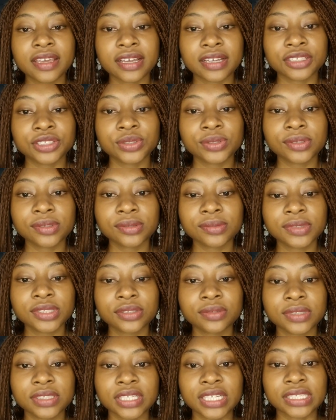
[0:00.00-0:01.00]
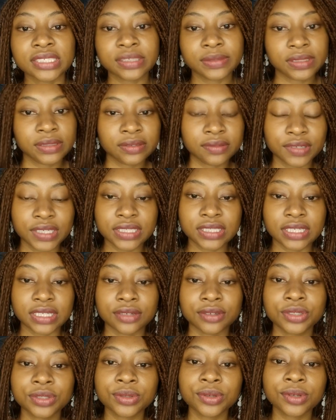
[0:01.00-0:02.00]
So this week has been great. I
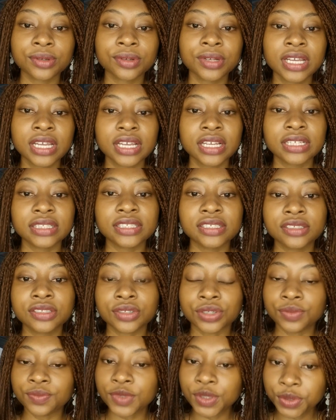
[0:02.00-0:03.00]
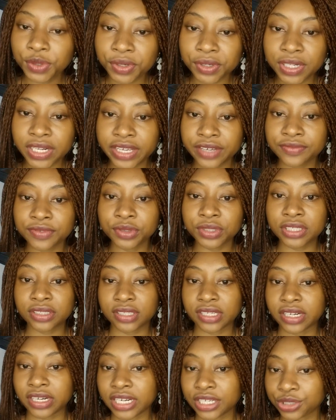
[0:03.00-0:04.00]
also did some low-level
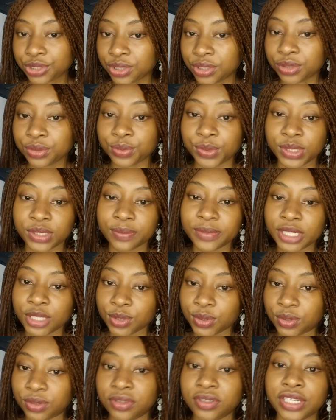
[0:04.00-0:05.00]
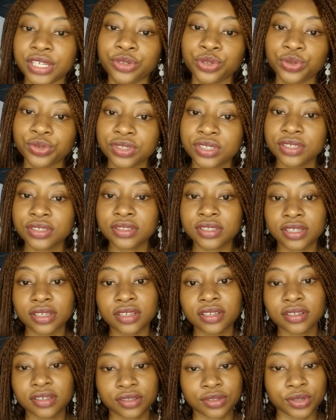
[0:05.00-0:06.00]
interaction with smart contract using
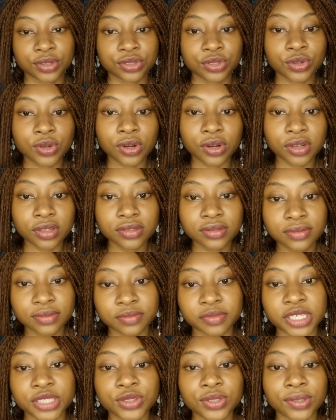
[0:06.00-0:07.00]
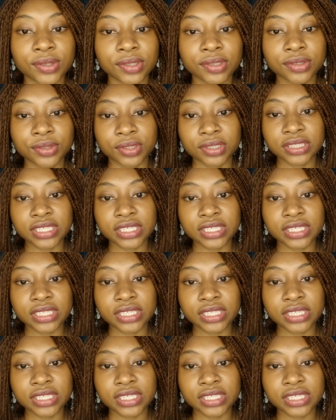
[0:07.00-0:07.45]
the .call method,